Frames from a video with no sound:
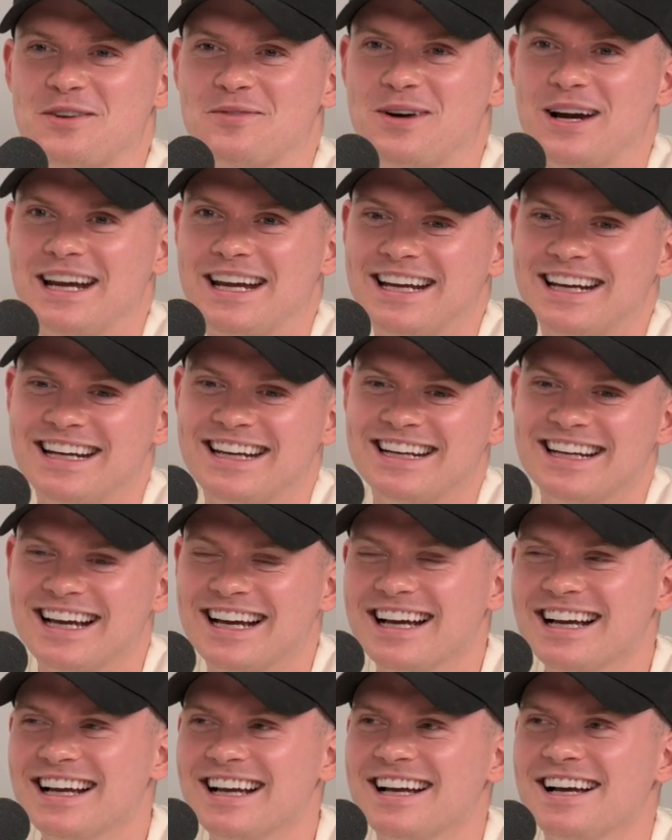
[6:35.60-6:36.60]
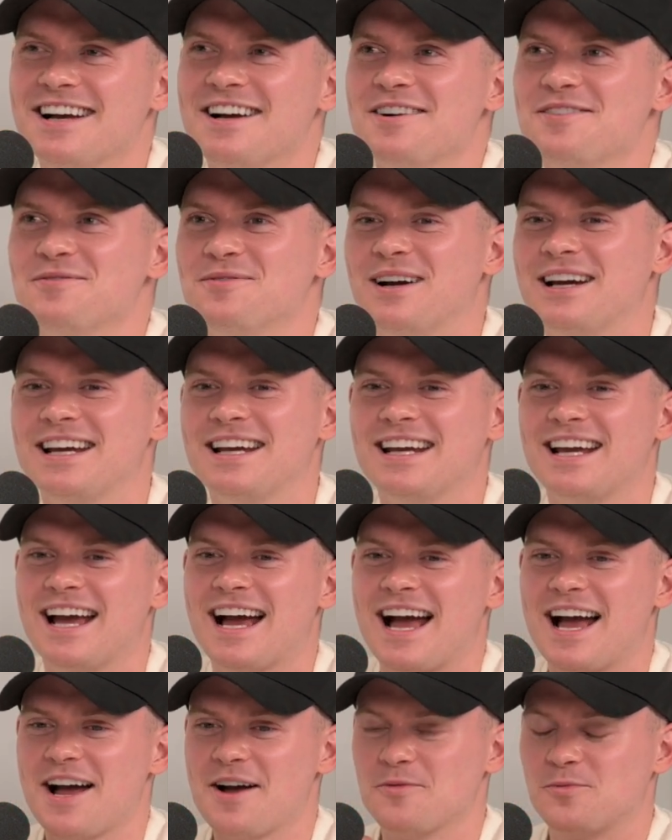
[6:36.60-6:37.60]
we, we
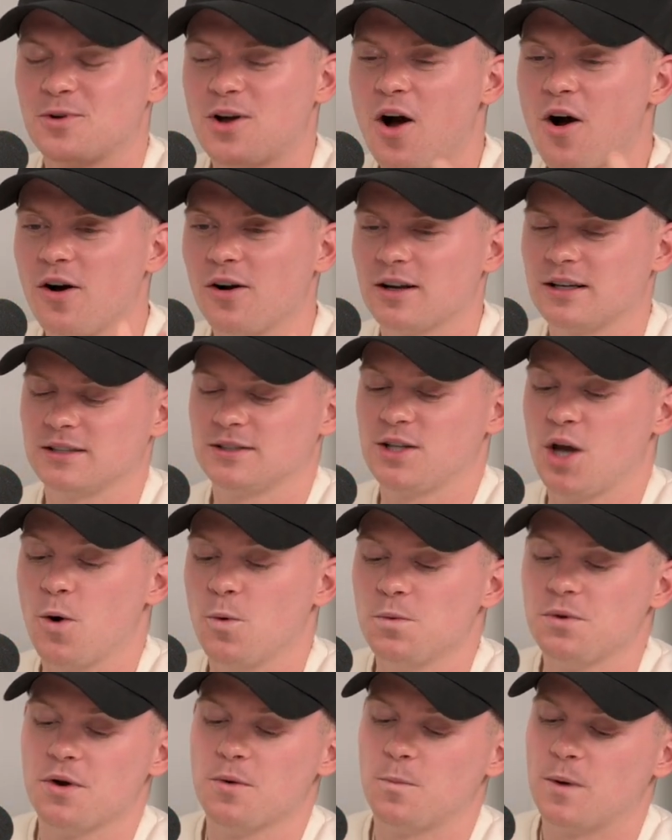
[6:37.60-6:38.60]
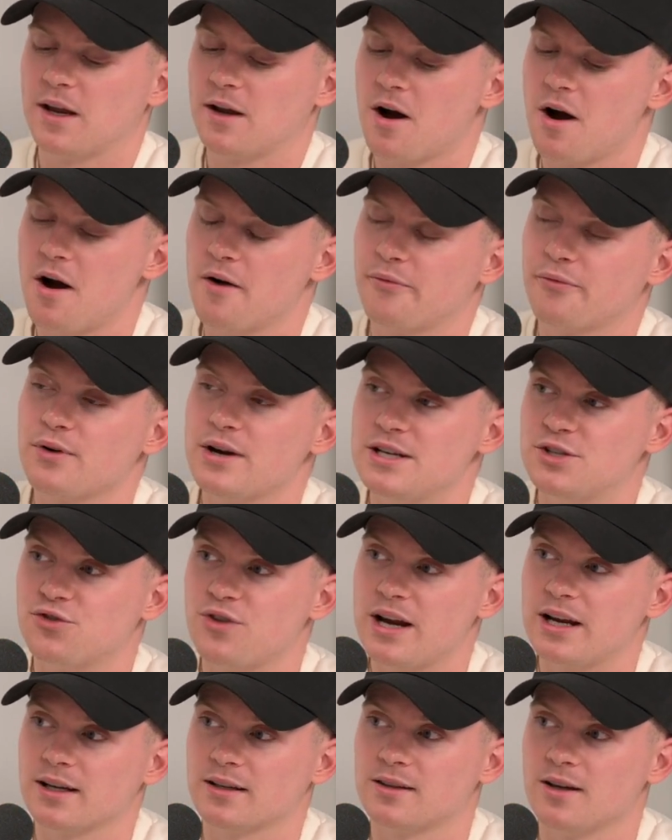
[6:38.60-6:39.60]
got told that we got a free
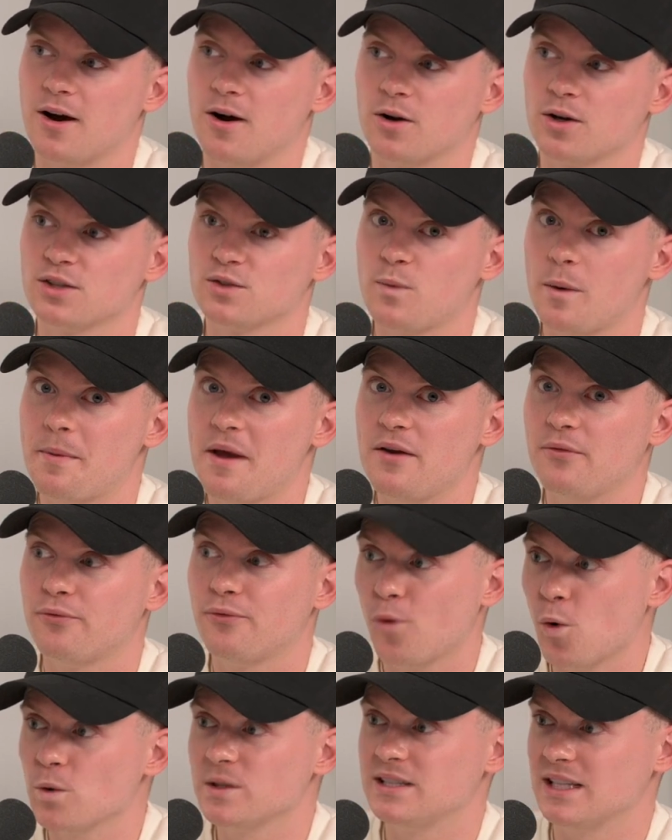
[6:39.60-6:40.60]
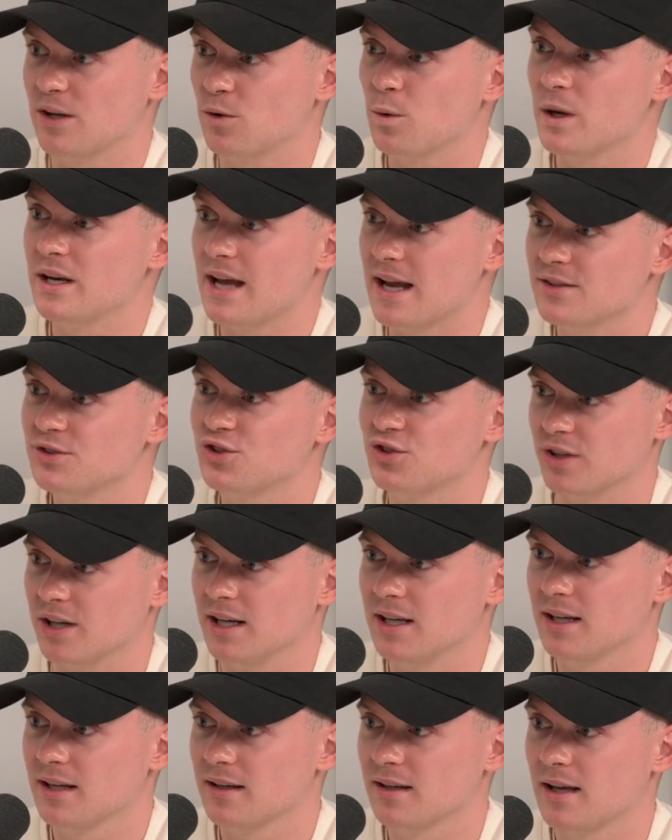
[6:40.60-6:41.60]
drink, though, because we paid 40 quid
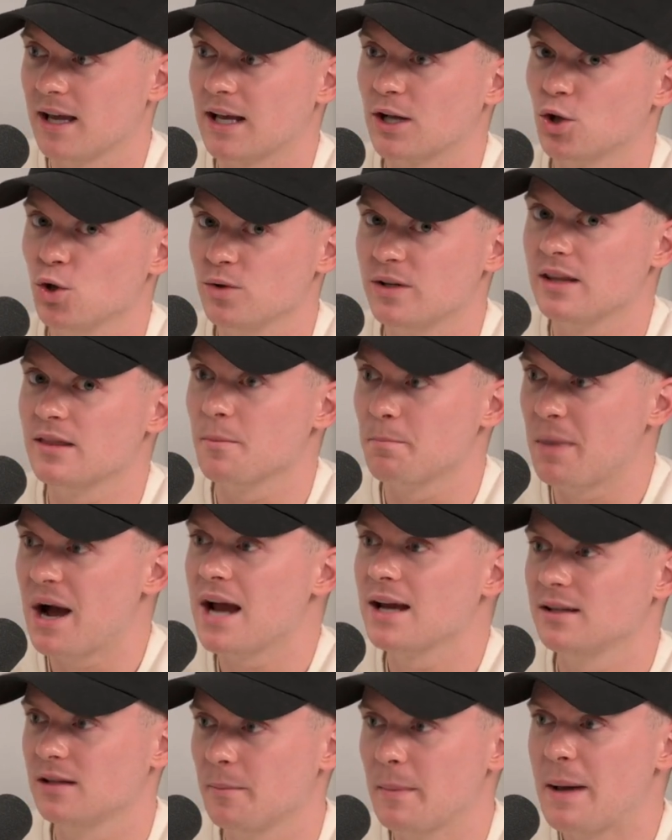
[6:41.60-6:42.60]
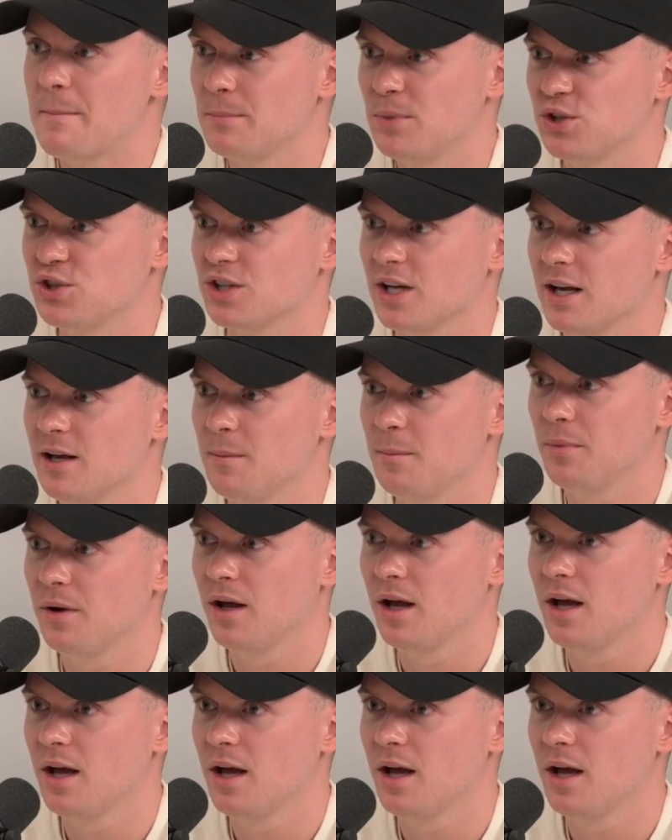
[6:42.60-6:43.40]
entry, including the buying the membership.